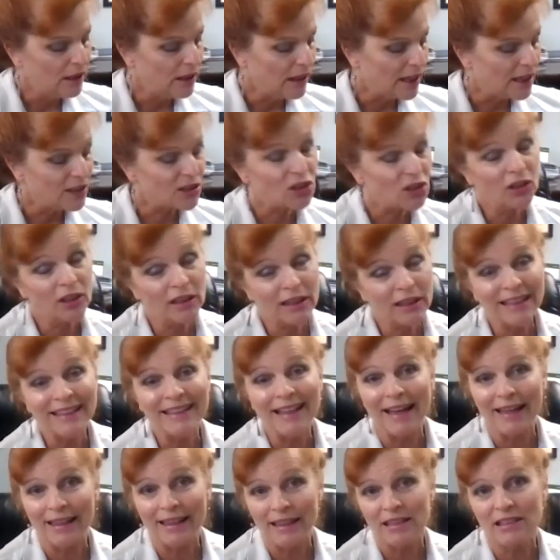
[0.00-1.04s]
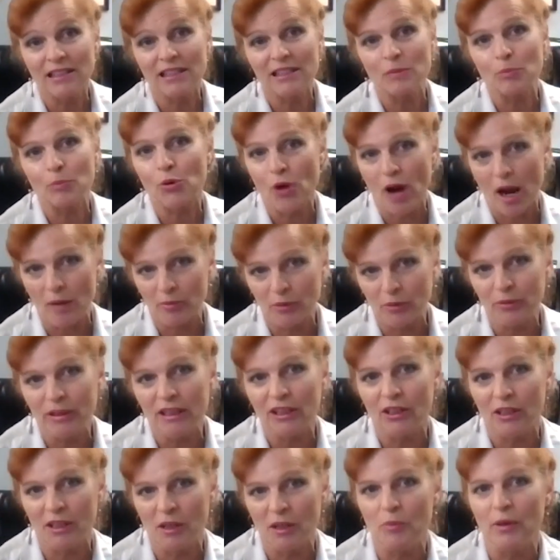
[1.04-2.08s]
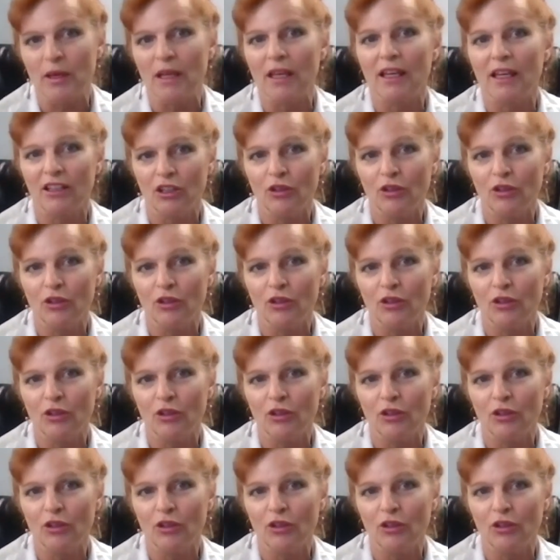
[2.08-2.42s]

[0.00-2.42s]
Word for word: it's looking like this is probably going to be